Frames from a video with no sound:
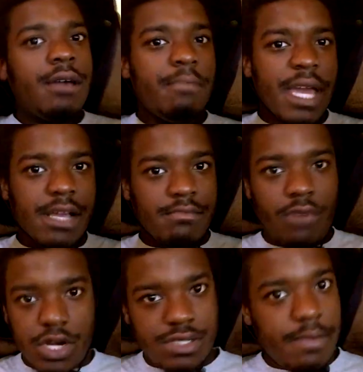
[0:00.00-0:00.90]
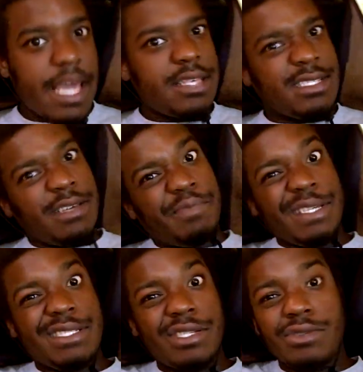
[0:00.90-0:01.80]
make Marshall Mathers
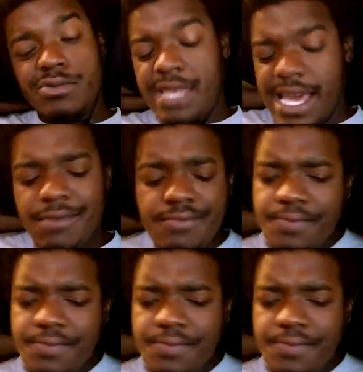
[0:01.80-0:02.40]
LP two that